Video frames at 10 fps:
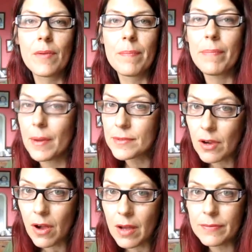were bumped
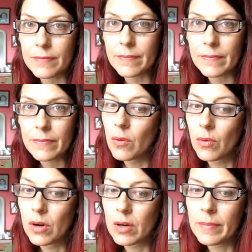off.
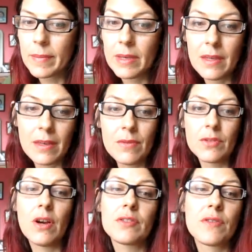Or maybe, you know,
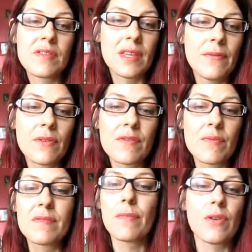Dr. Severs
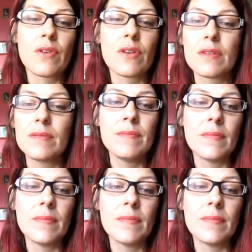was murdered.